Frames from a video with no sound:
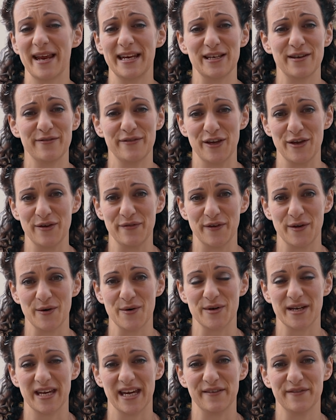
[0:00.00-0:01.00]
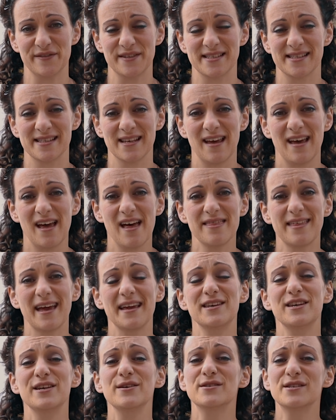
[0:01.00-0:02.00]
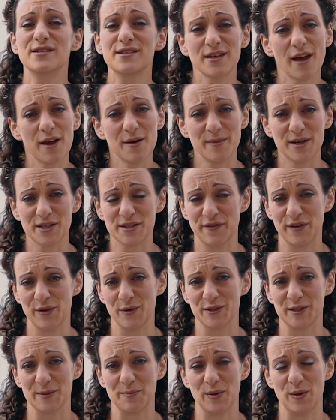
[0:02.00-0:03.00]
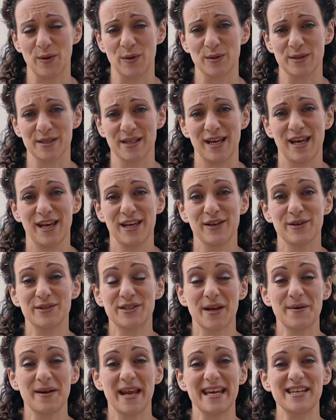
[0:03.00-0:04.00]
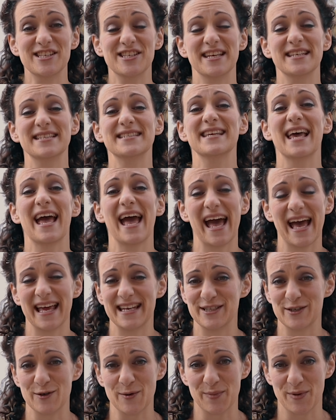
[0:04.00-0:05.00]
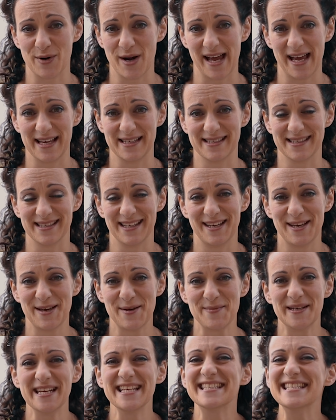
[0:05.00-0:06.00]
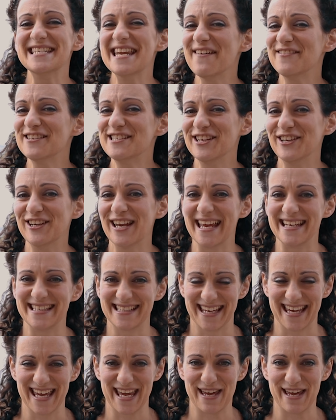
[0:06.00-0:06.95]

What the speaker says: many of you for your gifts. Thank you so much for your support, your donations and your prayers. But it's never too late to